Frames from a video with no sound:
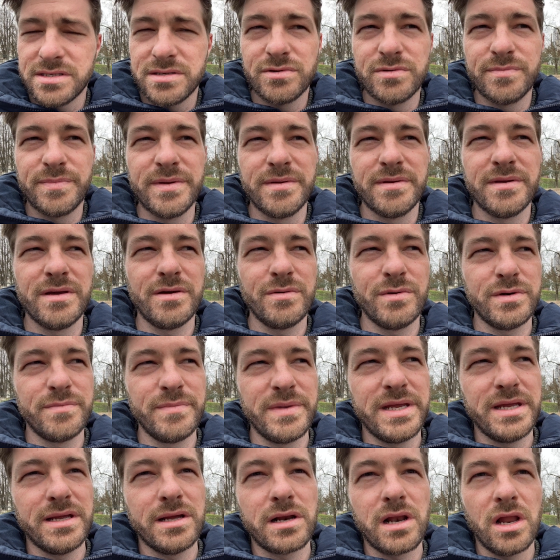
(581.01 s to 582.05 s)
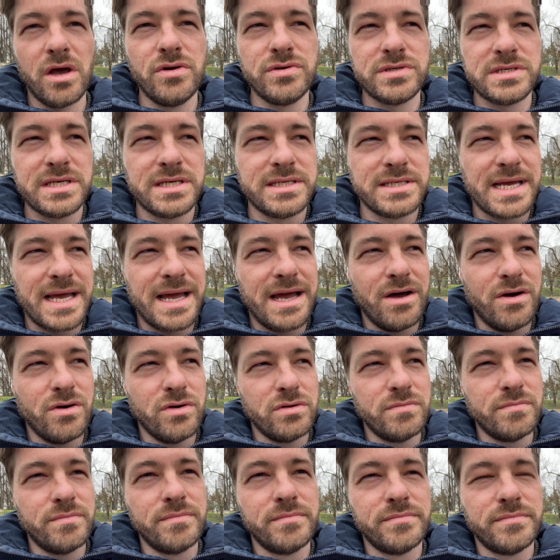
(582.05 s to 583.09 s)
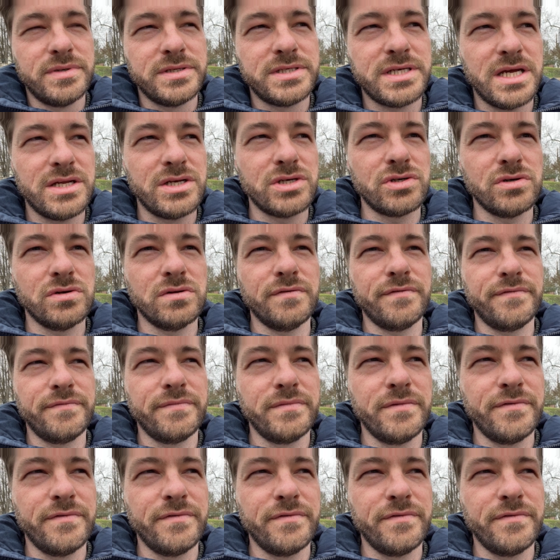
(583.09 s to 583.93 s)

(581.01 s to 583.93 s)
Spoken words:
It would mean closing down potential